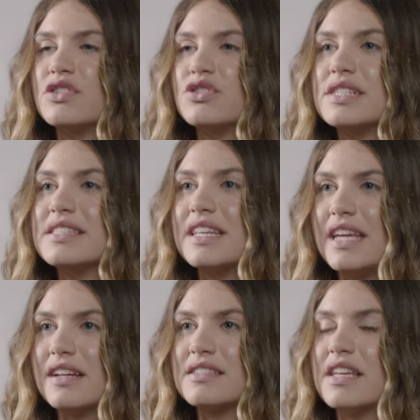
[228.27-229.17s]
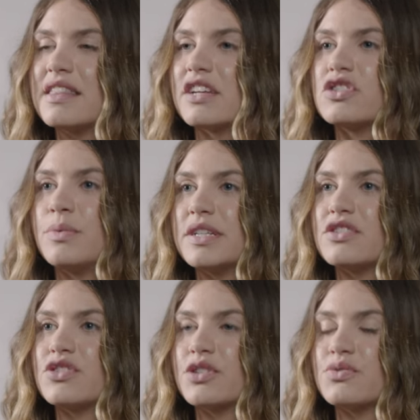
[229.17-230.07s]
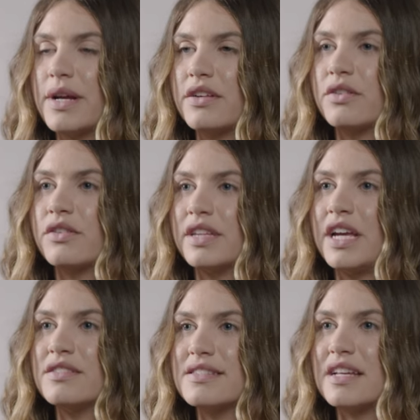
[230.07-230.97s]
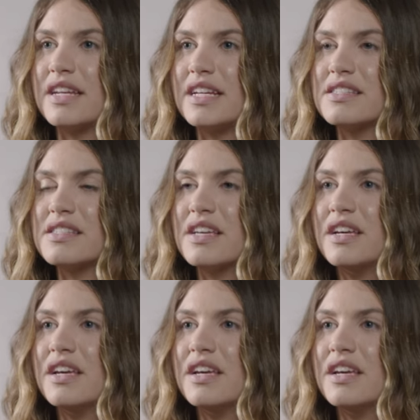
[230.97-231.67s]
and she said yes, and that she went to church regularly on Sundays.